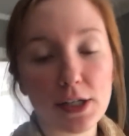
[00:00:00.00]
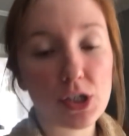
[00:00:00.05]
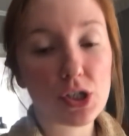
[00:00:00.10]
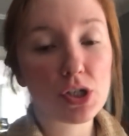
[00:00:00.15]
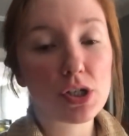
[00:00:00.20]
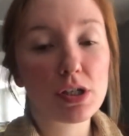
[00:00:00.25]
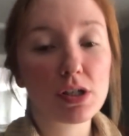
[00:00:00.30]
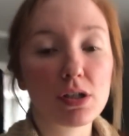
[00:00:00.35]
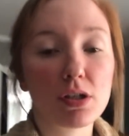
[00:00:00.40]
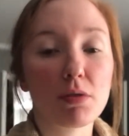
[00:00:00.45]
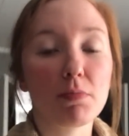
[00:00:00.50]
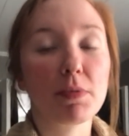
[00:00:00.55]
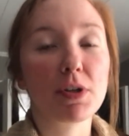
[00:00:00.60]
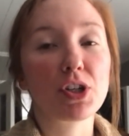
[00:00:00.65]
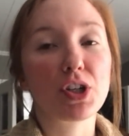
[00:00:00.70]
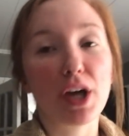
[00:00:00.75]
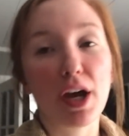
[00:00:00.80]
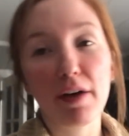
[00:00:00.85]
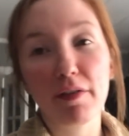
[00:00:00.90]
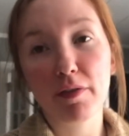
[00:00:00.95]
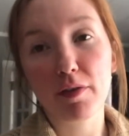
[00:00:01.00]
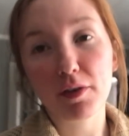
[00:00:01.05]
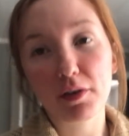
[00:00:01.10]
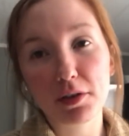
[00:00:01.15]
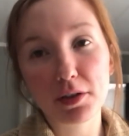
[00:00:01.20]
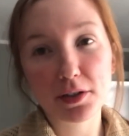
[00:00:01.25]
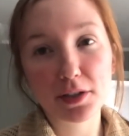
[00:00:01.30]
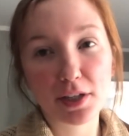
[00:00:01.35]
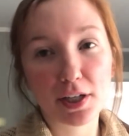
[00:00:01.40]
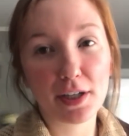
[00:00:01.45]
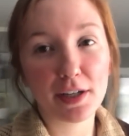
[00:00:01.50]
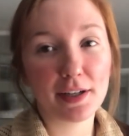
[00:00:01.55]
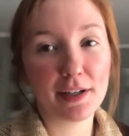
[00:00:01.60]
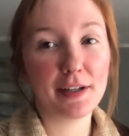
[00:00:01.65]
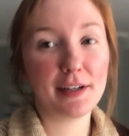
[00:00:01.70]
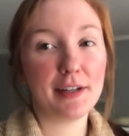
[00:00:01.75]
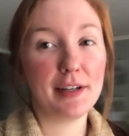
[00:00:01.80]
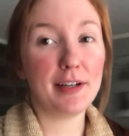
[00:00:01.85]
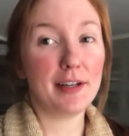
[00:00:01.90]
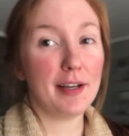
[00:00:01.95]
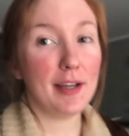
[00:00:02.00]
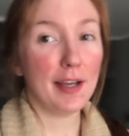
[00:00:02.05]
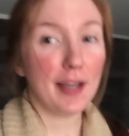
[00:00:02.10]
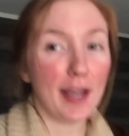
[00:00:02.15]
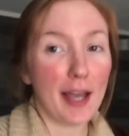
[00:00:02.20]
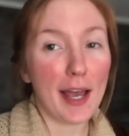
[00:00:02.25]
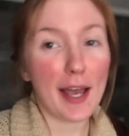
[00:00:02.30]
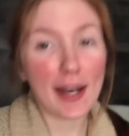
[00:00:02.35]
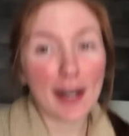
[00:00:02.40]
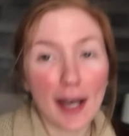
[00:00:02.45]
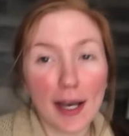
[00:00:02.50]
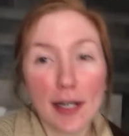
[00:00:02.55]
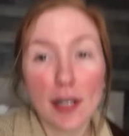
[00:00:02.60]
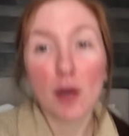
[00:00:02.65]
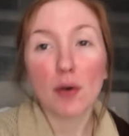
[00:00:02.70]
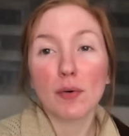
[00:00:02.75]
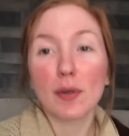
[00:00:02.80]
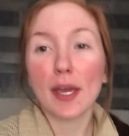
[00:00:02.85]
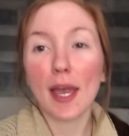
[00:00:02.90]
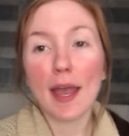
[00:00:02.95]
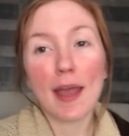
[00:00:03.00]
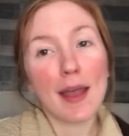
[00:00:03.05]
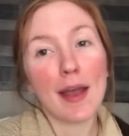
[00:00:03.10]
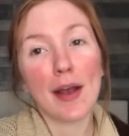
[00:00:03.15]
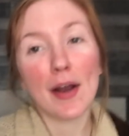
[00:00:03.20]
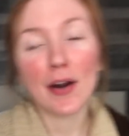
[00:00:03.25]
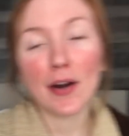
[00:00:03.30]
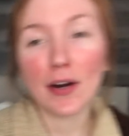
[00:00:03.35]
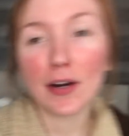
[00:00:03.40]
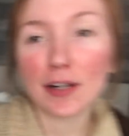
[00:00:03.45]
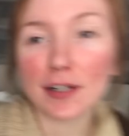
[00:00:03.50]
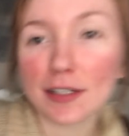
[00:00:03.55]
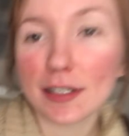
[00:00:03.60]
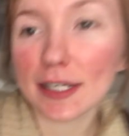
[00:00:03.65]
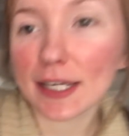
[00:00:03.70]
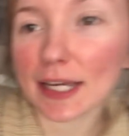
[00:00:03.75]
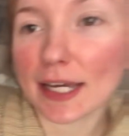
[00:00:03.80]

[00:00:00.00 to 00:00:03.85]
it's just so much effort and I don't care. You